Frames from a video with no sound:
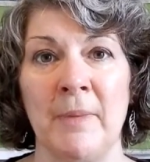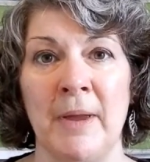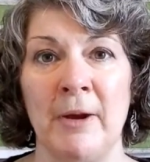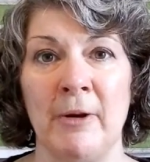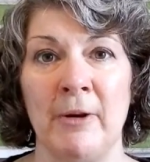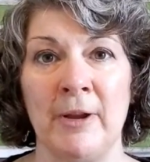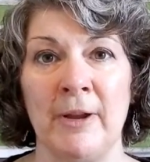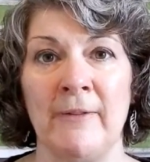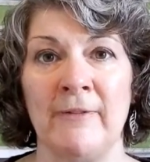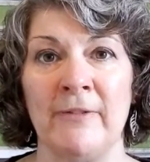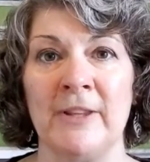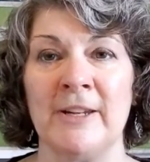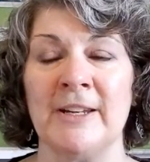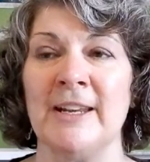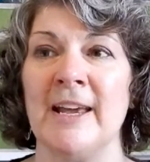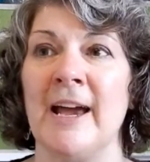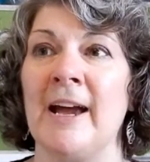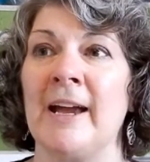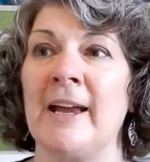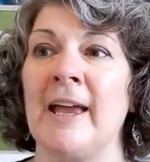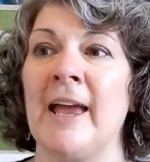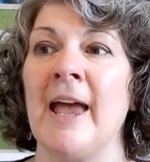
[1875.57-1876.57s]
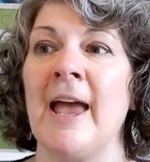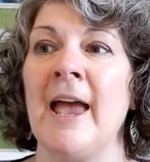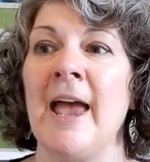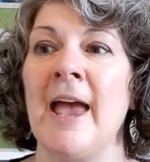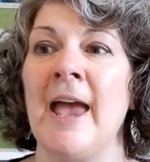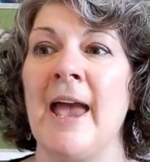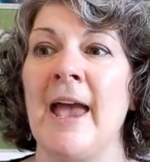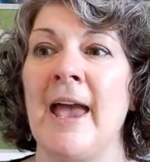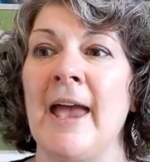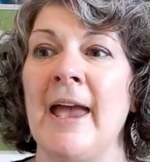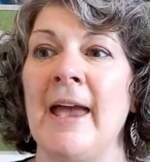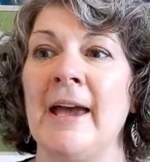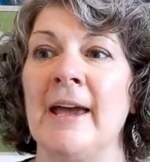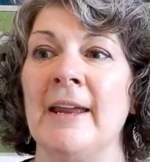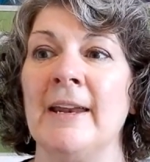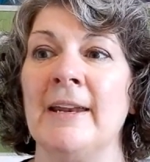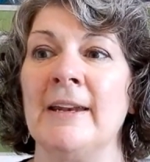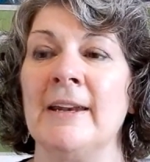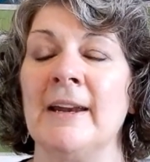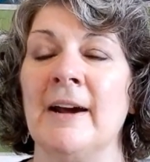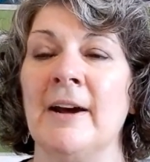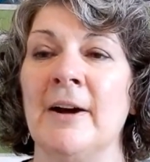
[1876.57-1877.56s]
area of the deck.
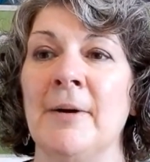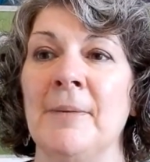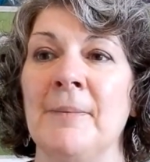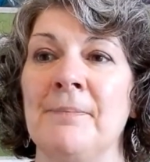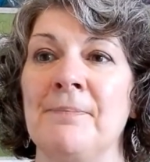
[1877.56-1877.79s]
And